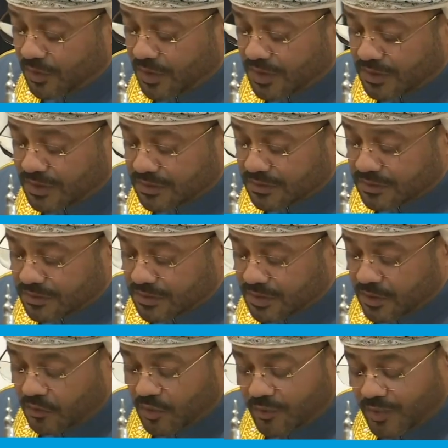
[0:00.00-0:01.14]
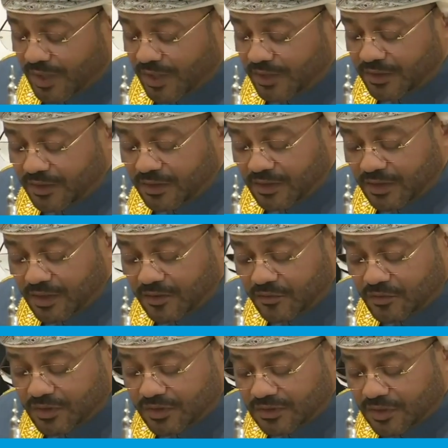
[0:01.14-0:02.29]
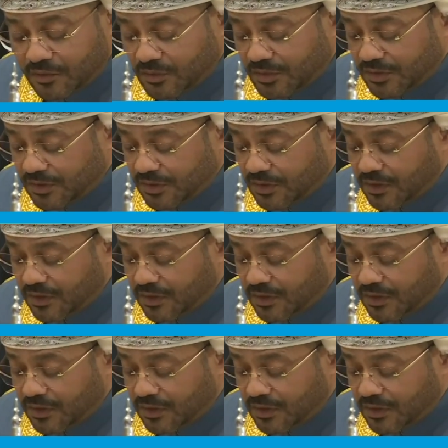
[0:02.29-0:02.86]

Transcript: solution to this conflict, and we reaffirm